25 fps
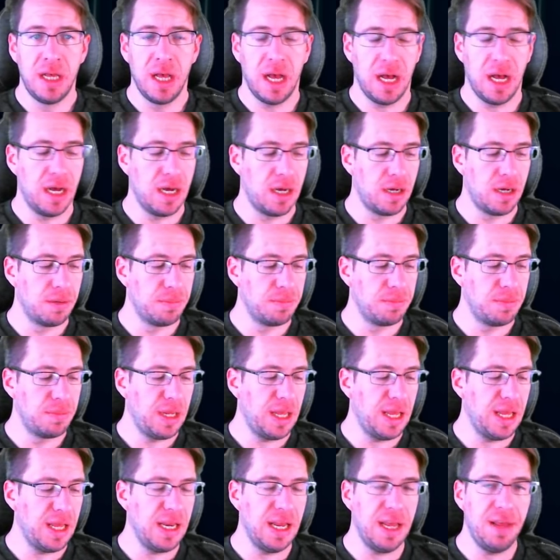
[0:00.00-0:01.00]
And
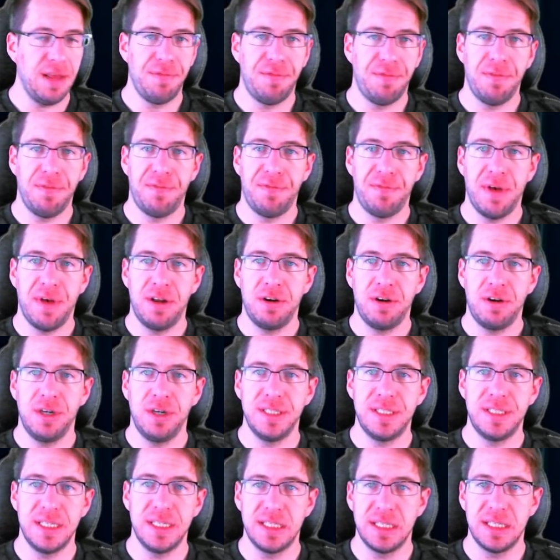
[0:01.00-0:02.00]
if
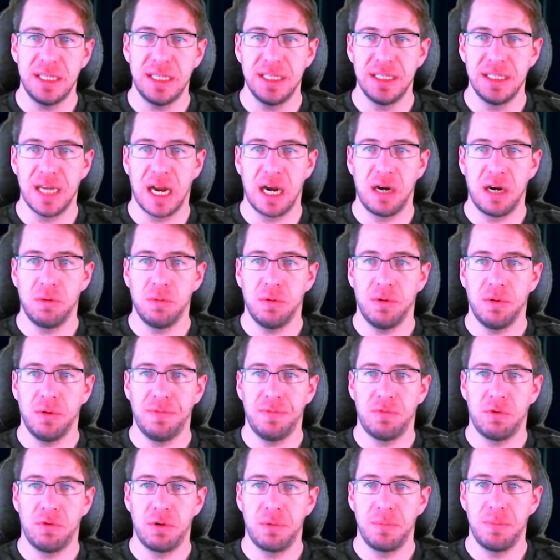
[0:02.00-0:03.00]
Fenris is in the direwolf
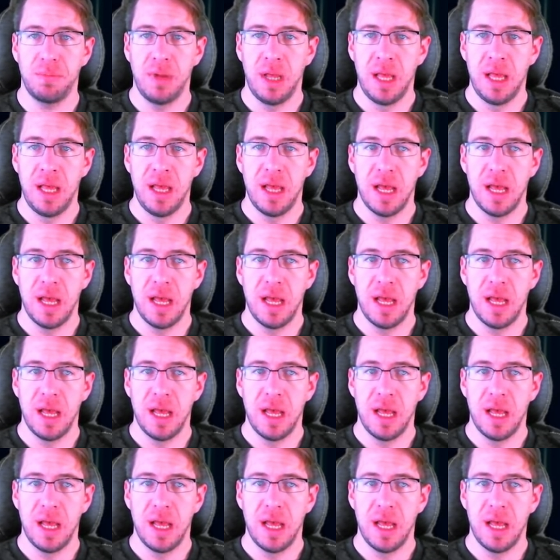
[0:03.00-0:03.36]
form,